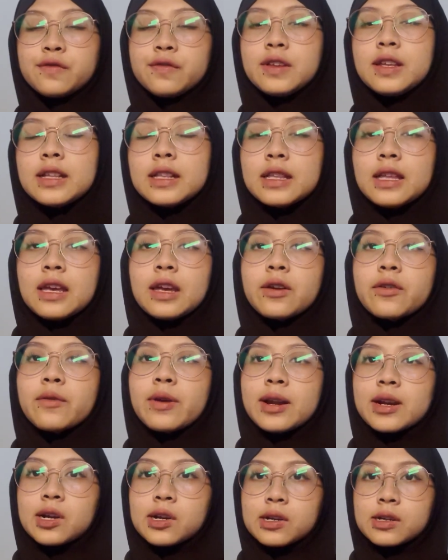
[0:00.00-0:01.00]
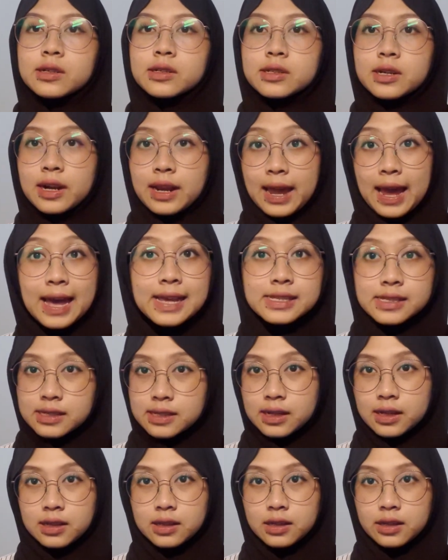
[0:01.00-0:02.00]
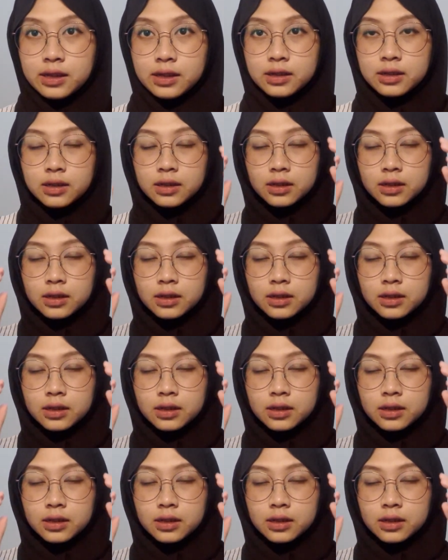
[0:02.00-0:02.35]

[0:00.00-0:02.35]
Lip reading: feeling rather sarcastically.